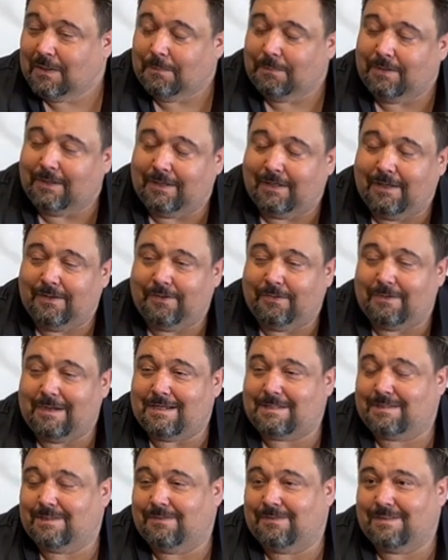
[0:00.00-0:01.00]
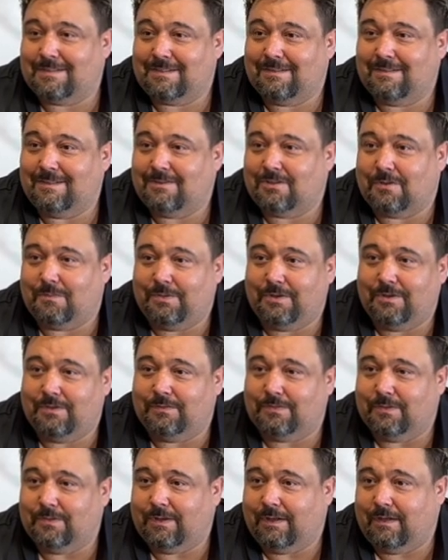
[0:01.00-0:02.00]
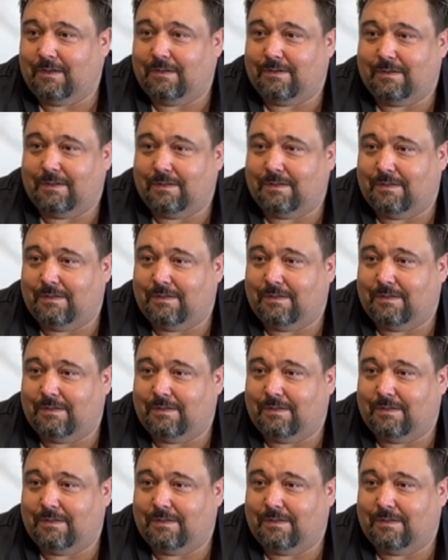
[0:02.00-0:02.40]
But the rest of the facilities are beautiful there.